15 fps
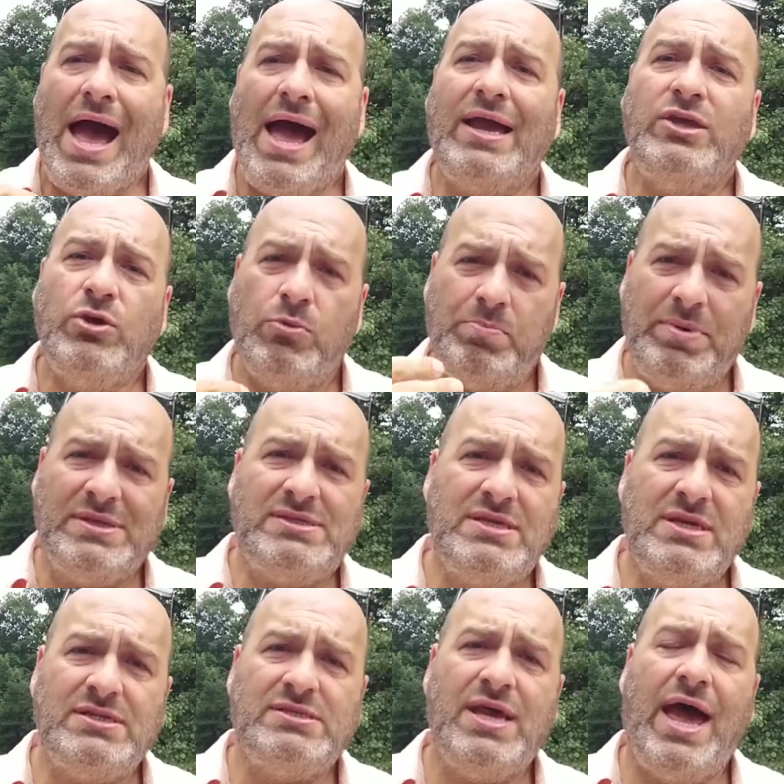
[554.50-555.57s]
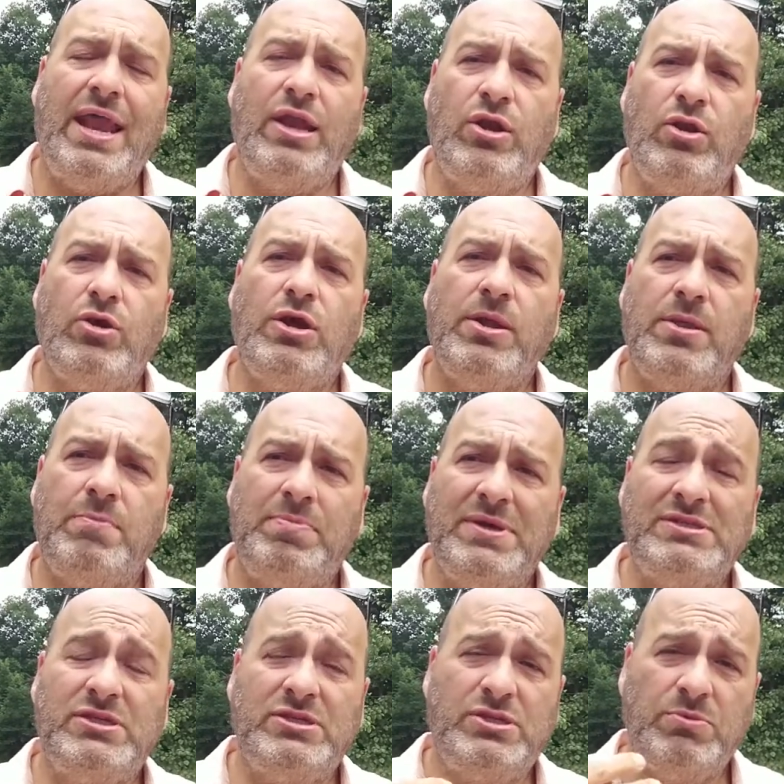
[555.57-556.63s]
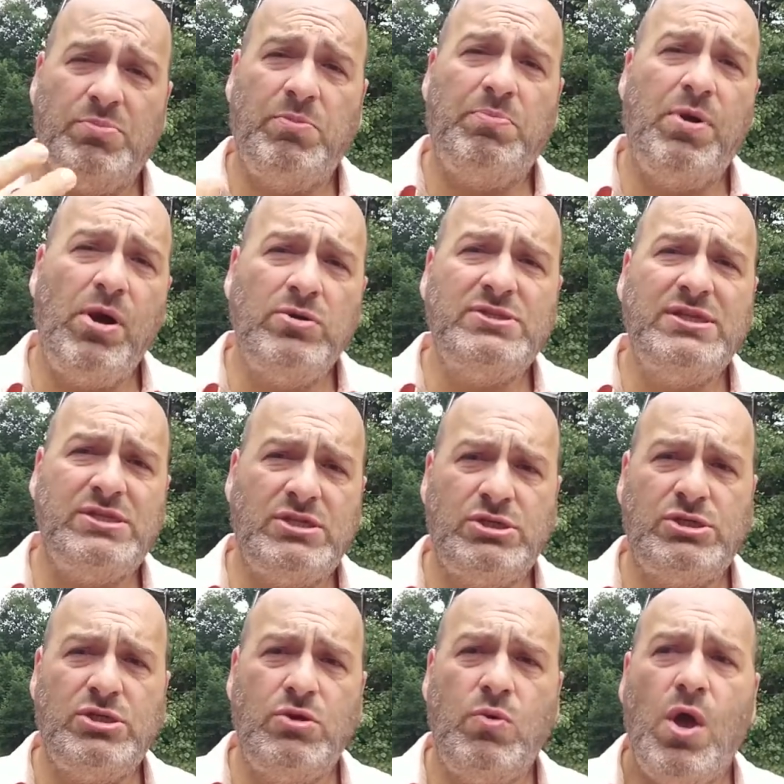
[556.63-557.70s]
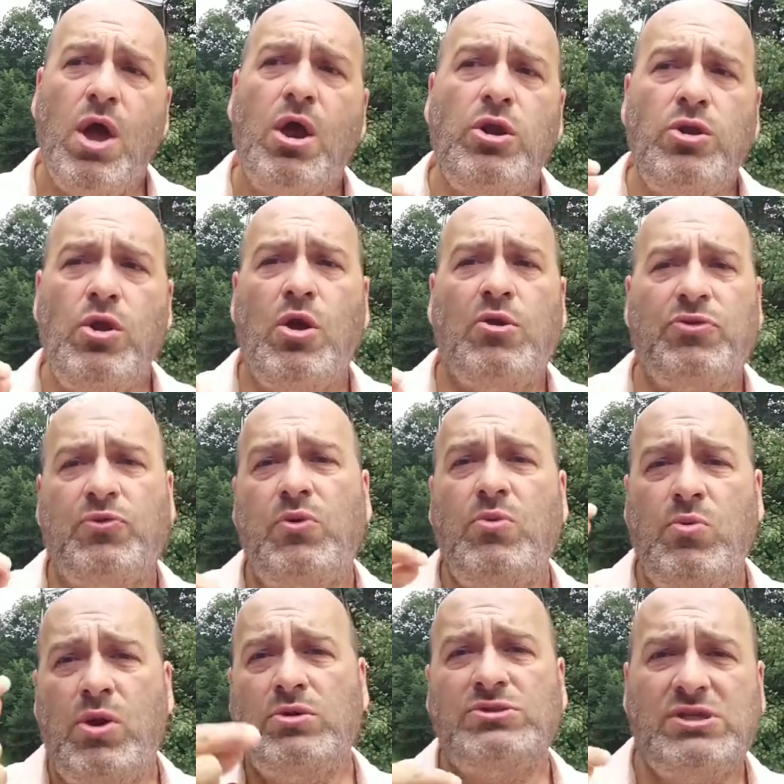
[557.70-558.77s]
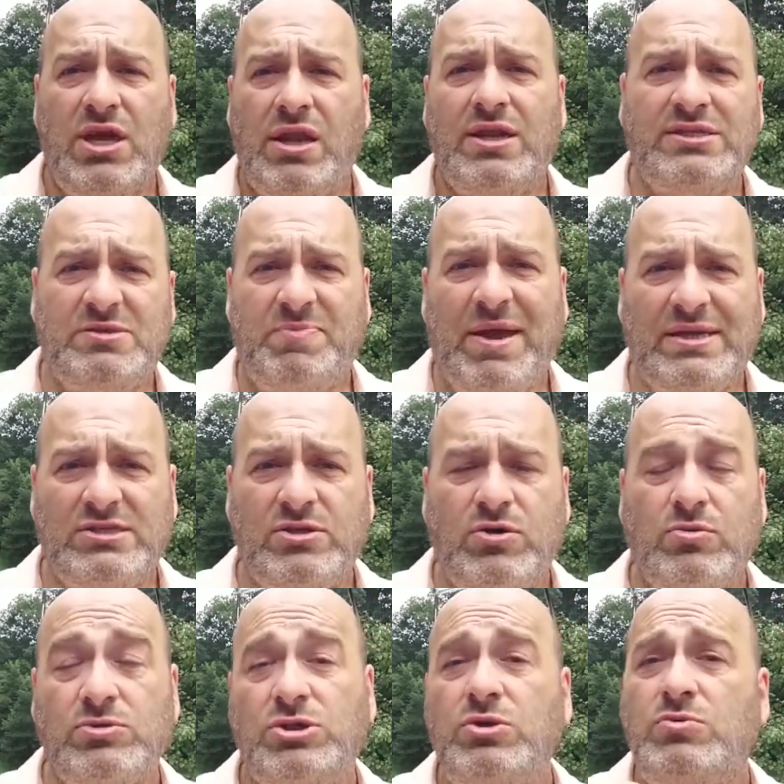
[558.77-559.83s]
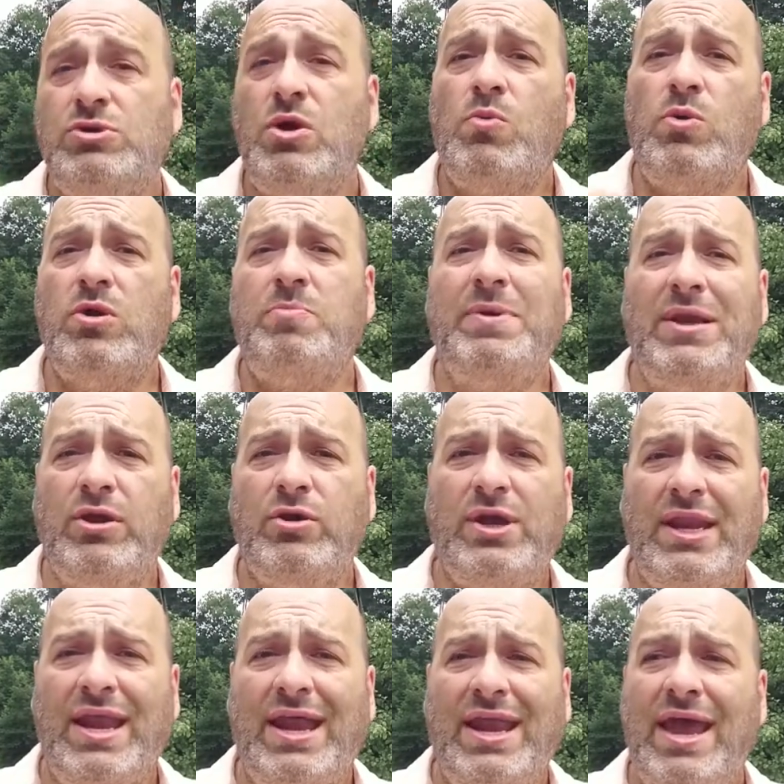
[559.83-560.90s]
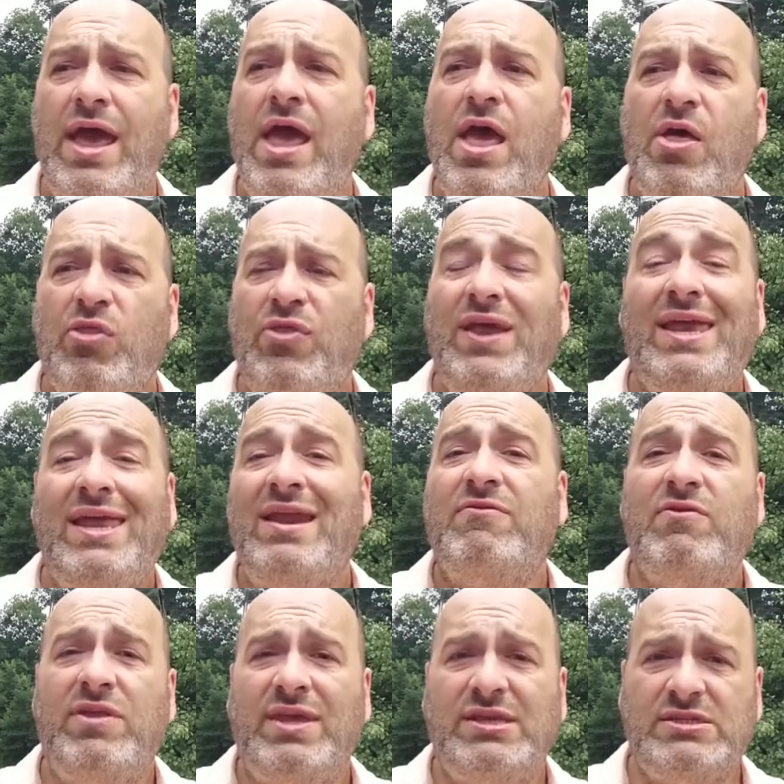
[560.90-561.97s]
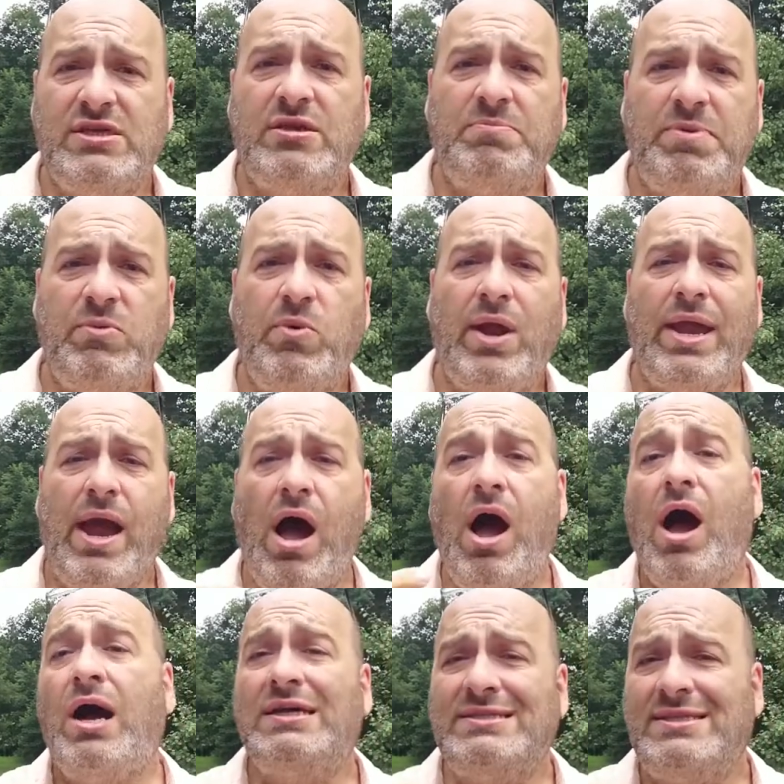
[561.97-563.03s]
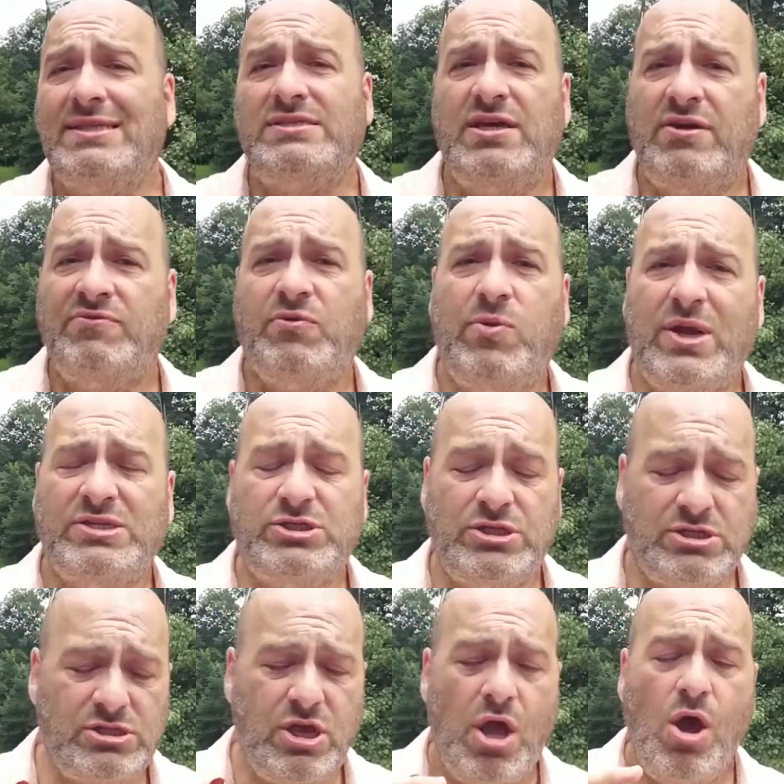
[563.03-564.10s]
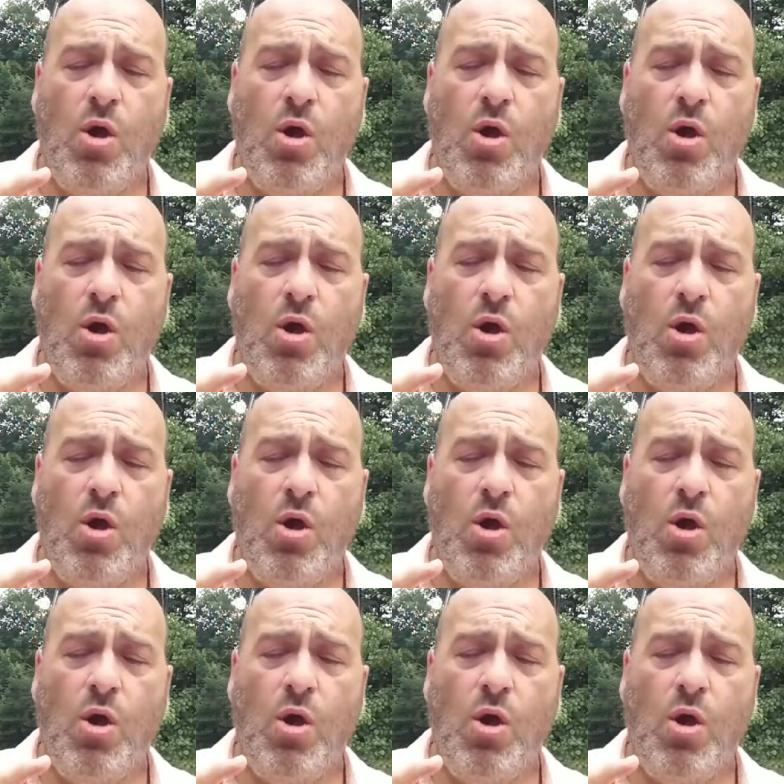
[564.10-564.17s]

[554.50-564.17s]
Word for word: at your business and look at the business you're proposing to do, not through rose colored spectacles. You don't want to be looking at it thinking everything's going to be right. Ask the tough questions.